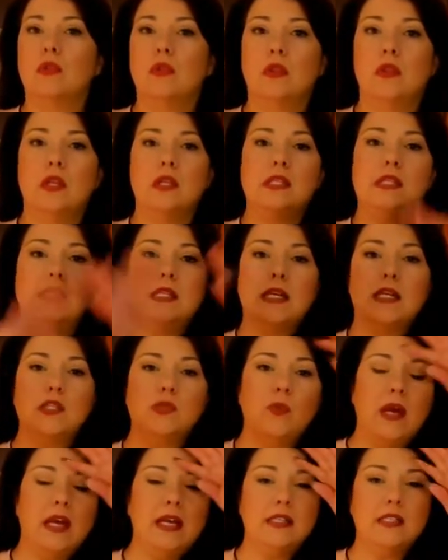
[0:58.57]
the six
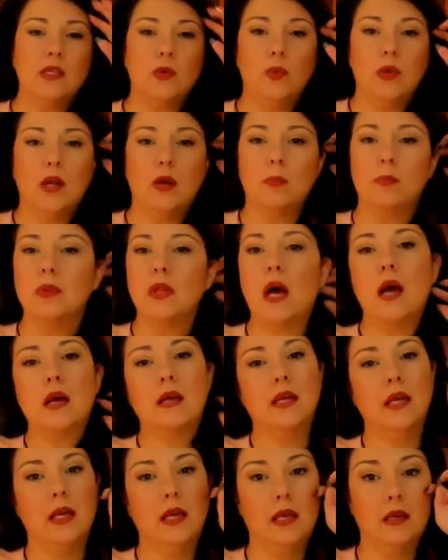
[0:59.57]
ways that we are
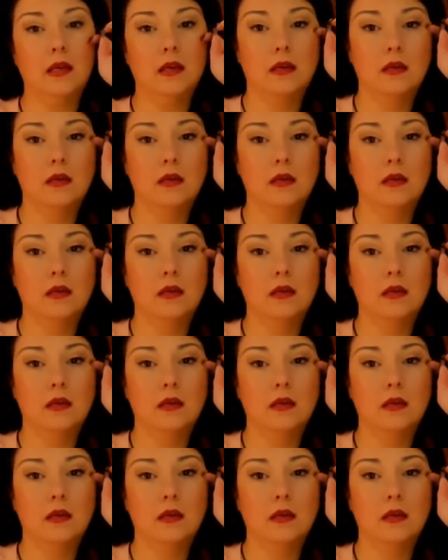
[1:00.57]
blocking